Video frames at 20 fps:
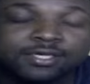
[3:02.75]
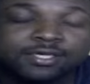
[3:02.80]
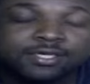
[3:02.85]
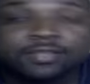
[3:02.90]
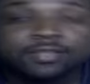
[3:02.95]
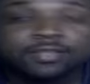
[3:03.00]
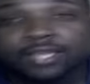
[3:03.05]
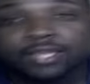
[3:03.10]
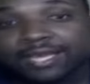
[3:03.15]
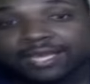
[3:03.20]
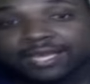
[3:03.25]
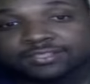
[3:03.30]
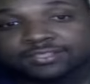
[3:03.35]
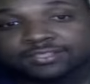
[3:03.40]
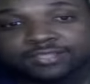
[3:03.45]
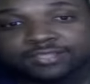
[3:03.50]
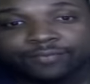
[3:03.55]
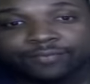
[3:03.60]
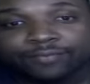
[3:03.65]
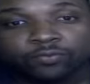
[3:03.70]
The last
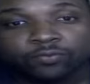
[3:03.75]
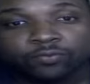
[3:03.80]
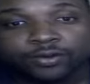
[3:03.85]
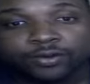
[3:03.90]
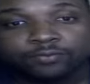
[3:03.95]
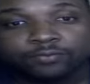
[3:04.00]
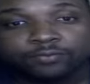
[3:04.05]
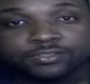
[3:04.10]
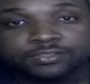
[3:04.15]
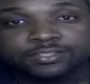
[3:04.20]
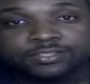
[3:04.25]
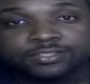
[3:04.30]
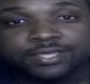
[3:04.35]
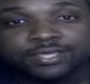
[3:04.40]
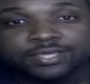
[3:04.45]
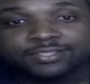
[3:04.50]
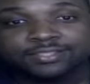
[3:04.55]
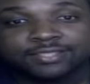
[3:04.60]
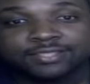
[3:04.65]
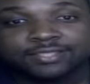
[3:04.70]
time they won it was in
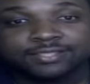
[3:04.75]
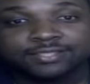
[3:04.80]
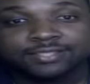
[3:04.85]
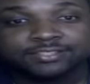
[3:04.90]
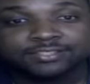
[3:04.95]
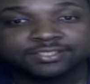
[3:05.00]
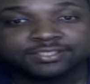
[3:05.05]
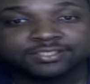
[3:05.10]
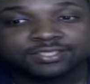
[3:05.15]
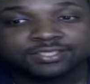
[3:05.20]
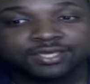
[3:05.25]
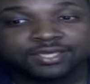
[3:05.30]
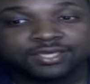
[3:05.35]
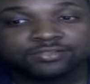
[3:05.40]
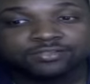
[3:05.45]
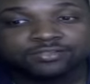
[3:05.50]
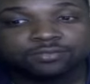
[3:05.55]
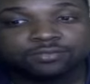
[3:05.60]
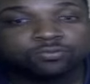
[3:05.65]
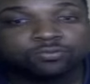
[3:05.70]
1996
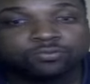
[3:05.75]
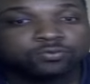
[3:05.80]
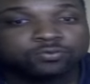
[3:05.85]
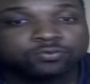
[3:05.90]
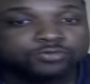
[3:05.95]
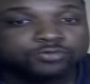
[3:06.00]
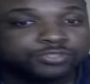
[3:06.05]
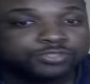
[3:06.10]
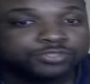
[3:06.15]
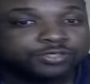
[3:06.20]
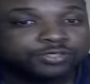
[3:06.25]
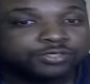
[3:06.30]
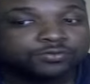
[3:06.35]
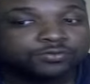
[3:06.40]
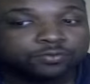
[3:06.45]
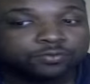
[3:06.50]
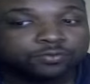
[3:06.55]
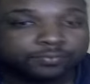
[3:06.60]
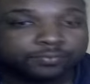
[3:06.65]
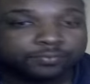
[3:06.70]
against Borussia
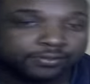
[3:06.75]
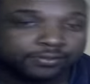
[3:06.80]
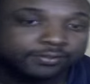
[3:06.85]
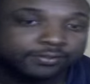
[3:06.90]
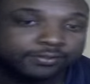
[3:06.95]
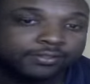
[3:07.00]
Dortmund.